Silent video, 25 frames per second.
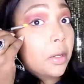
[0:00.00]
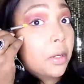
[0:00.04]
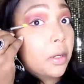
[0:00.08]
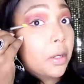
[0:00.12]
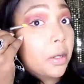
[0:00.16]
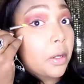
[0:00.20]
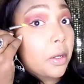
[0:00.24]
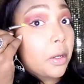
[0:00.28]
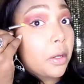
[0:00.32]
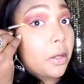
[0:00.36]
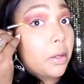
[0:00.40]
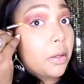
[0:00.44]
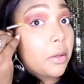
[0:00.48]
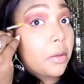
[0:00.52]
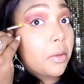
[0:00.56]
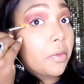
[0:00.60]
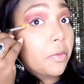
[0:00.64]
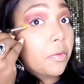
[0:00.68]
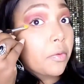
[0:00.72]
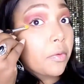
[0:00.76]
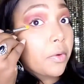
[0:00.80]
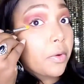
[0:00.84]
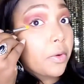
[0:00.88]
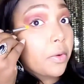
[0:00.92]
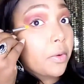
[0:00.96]
go
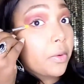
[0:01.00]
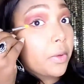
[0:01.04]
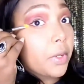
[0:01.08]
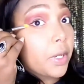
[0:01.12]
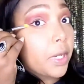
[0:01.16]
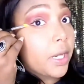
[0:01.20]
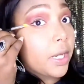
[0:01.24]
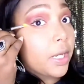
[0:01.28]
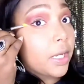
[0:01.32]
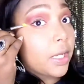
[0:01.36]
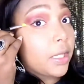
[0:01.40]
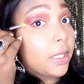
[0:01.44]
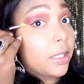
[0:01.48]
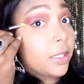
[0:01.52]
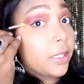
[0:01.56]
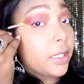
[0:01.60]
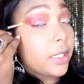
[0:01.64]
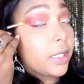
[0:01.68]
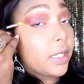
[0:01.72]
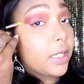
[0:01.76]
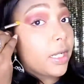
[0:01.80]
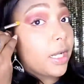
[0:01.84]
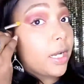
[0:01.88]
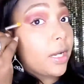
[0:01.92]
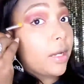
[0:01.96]
through and clean
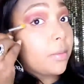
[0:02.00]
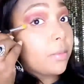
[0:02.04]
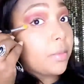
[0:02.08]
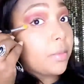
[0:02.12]
it up.